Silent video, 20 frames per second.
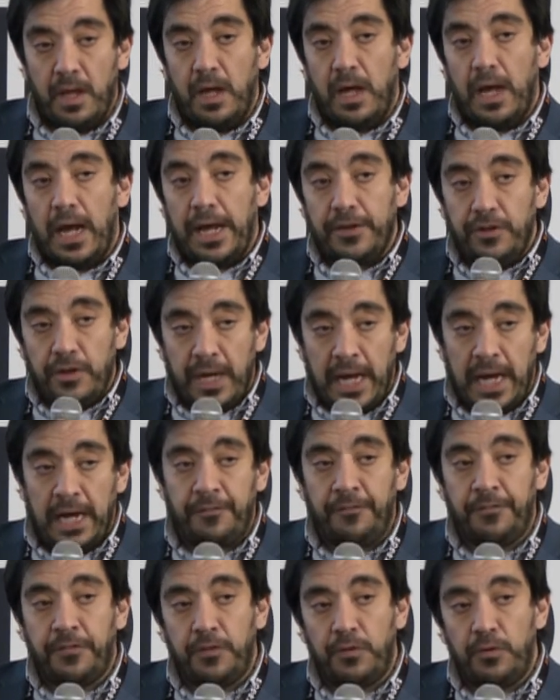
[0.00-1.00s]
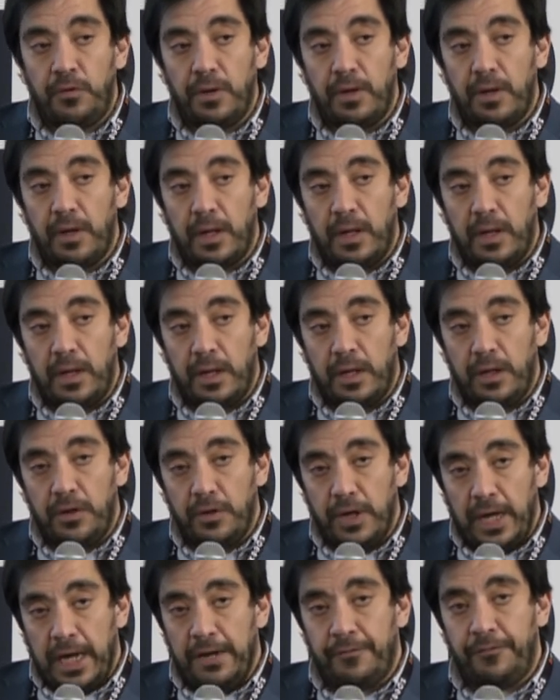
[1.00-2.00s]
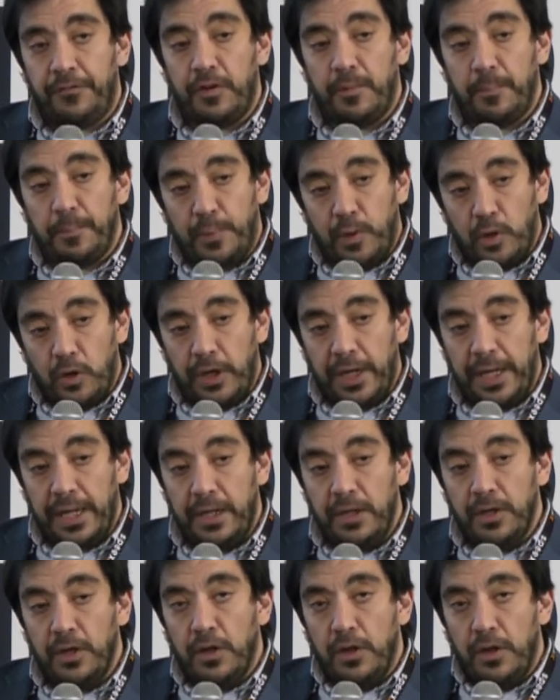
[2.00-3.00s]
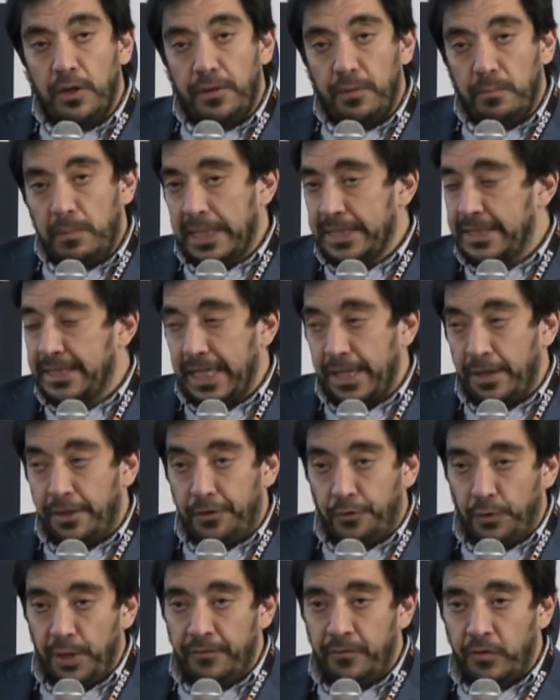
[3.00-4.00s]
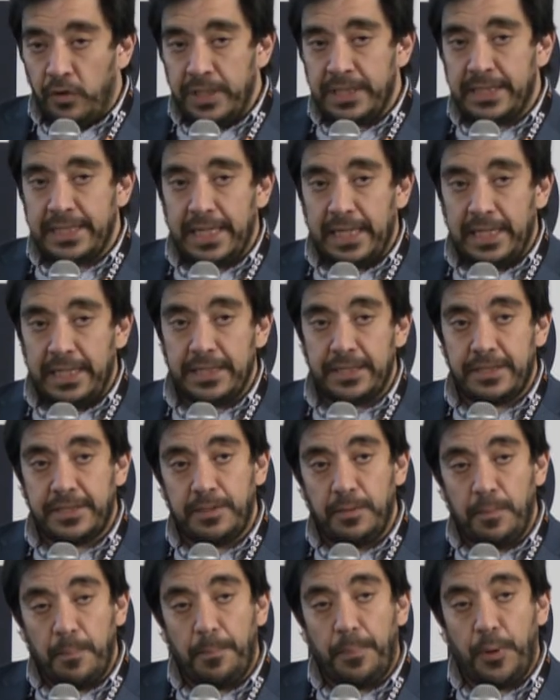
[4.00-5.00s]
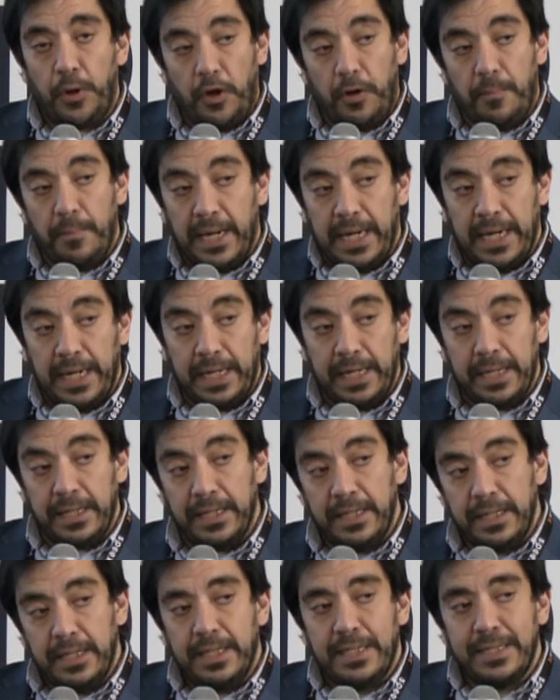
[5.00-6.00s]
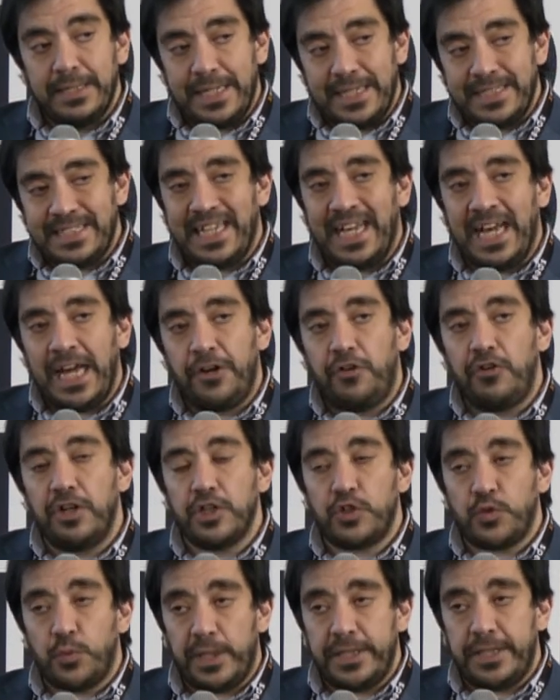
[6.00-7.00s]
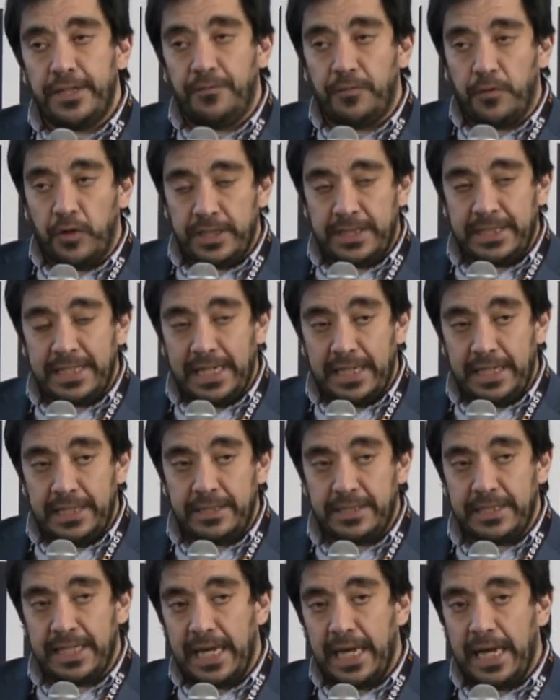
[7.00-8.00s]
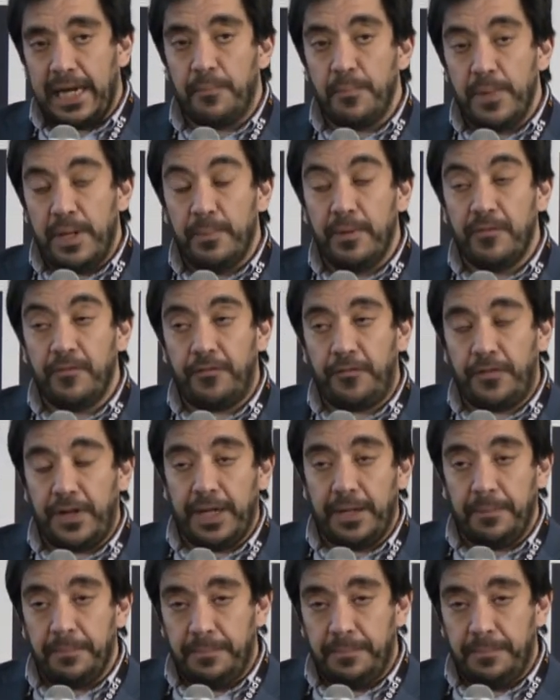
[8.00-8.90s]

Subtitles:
And you have to employ, let's say, 3 voice talents per market. That's 120 voice talents at a minimum fee.